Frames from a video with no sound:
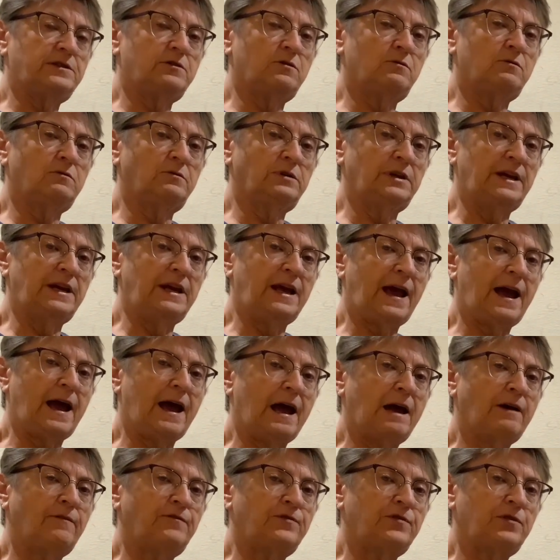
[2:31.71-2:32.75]
only
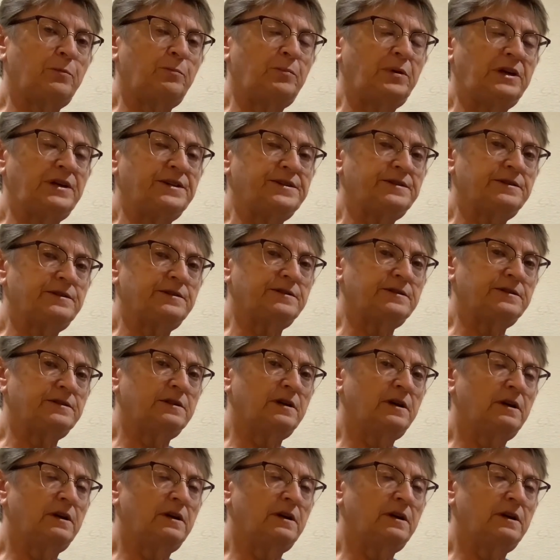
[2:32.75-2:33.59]
half the pieces.